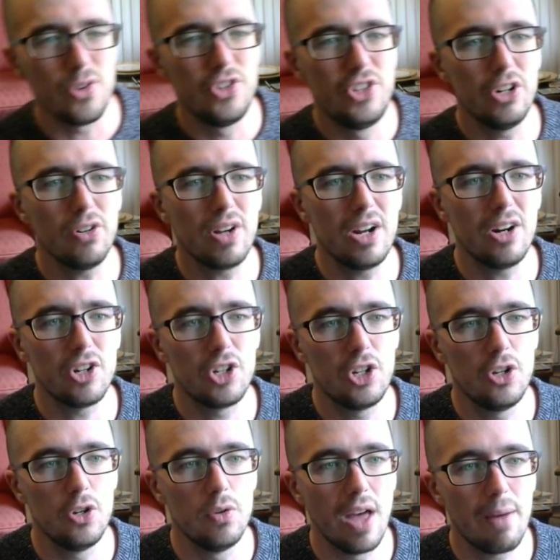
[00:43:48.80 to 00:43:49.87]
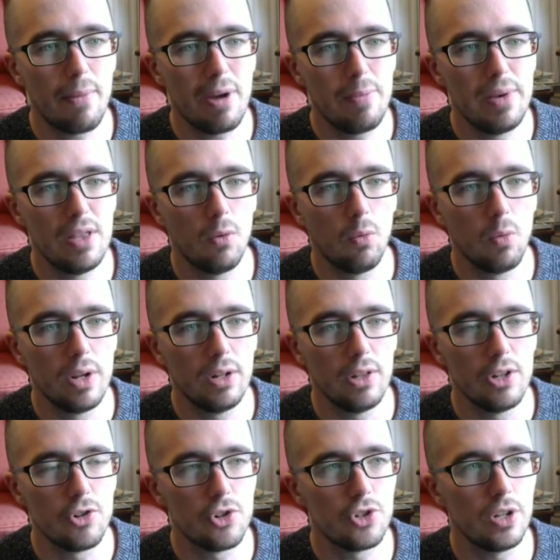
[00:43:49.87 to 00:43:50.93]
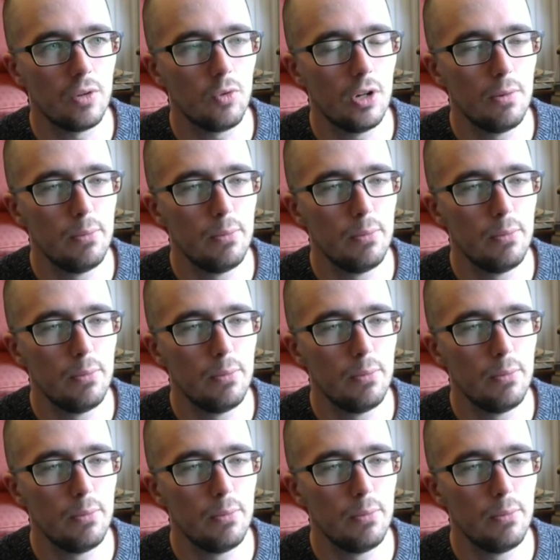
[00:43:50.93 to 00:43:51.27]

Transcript: Zero Gunner 2, that might be the real interesting one,